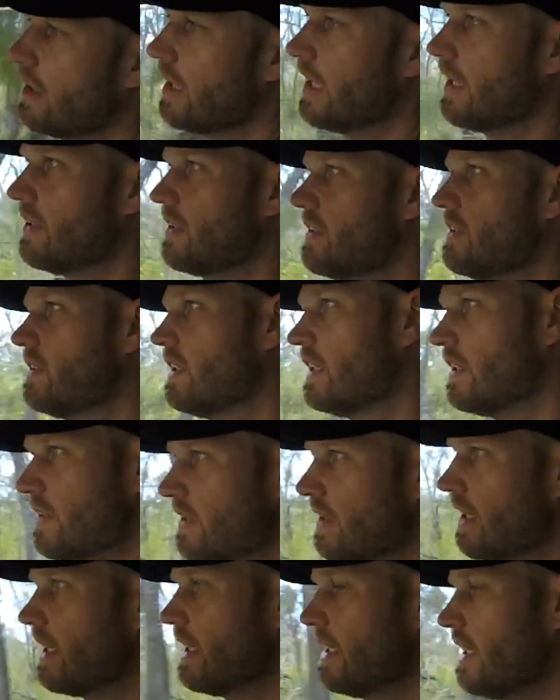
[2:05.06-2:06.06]
it just
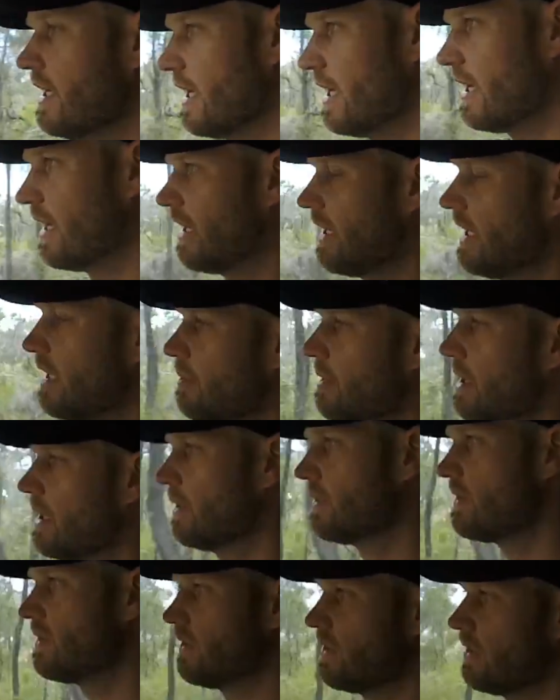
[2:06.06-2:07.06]
sends a
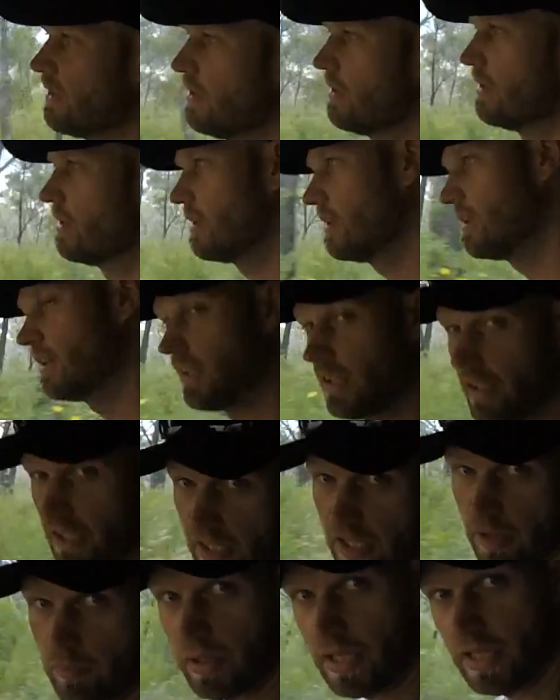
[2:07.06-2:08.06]
email to
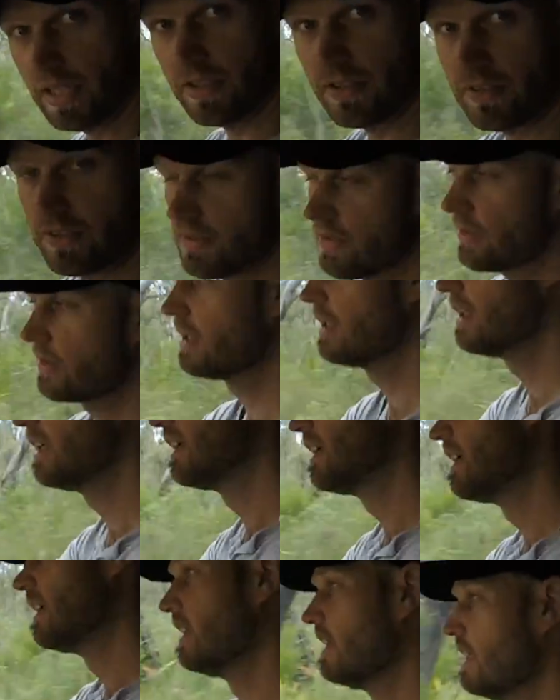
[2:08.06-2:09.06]
our partners,
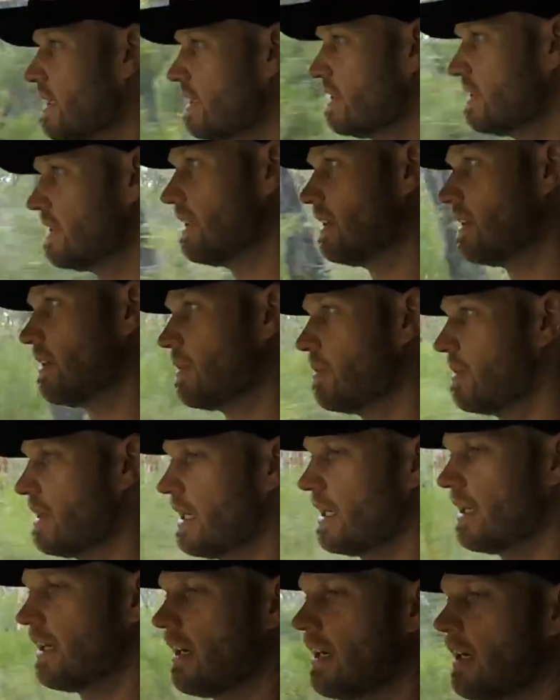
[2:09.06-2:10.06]
telling them
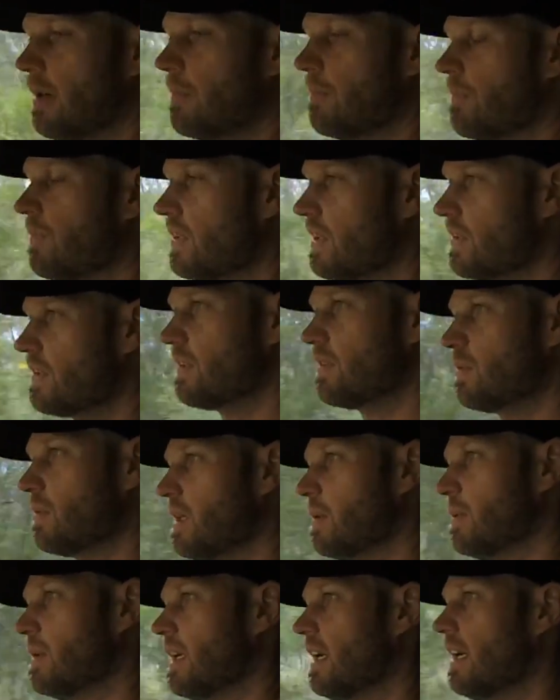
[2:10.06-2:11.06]
that this is
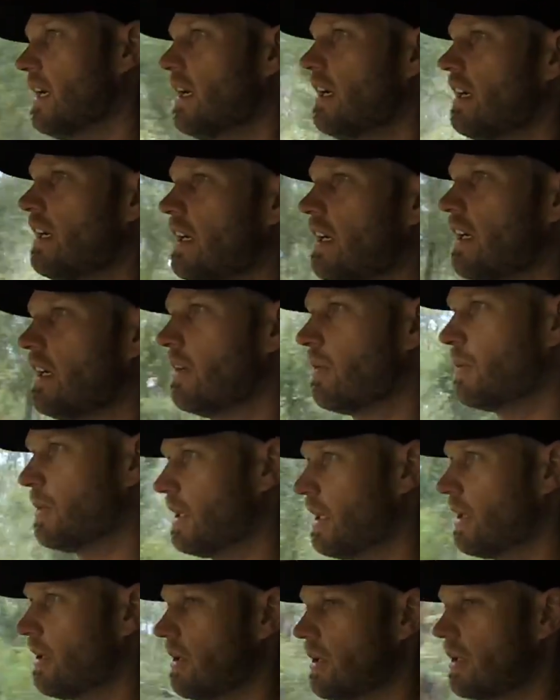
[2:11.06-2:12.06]
where we are and
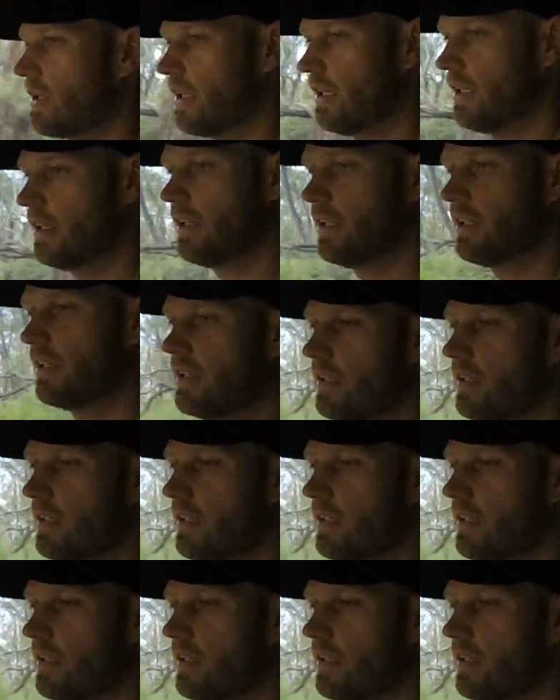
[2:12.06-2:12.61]
we are okay.